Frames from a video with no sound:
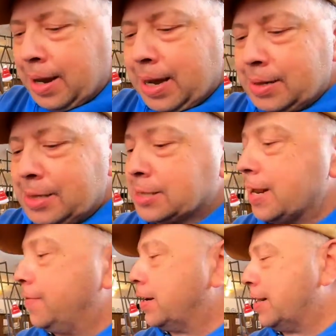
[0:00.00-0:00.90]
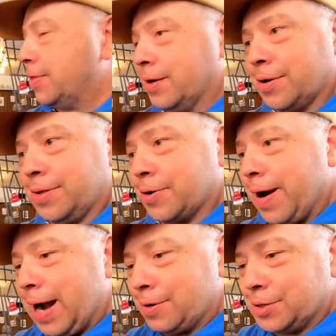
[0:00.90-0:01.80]
And it doesn't even need the
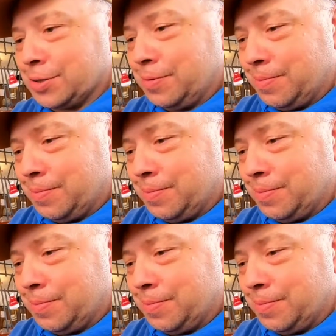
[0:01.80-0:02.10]
crackers.